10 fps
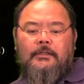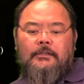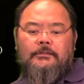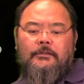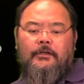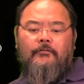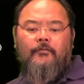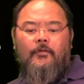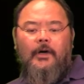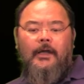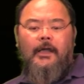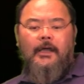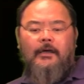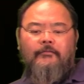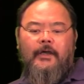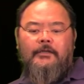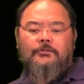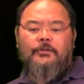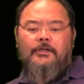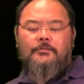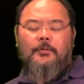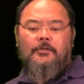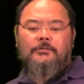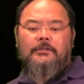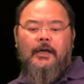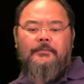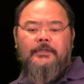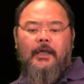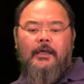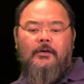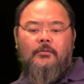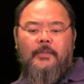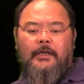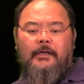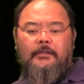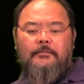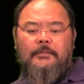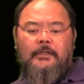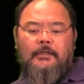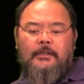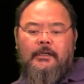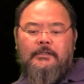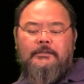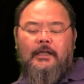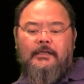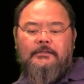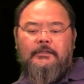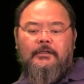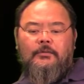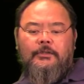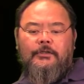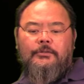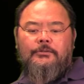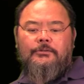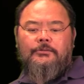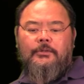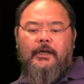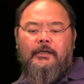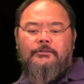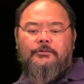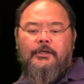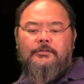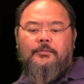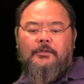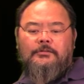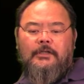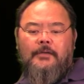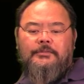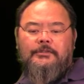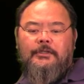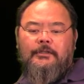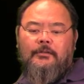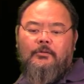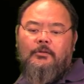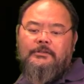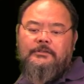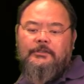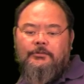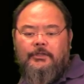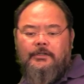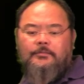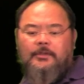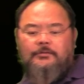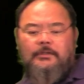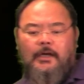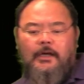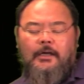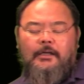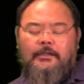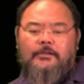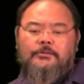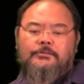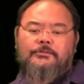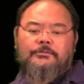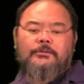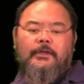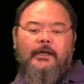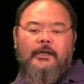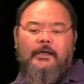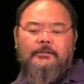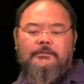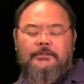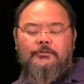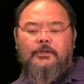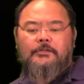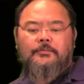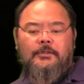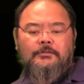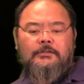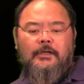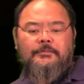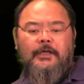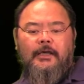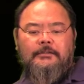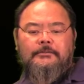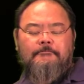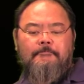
So therefore I have X transpose times A omega is less than or equal to X transpose times C, or C transpose equals to C transpose times X.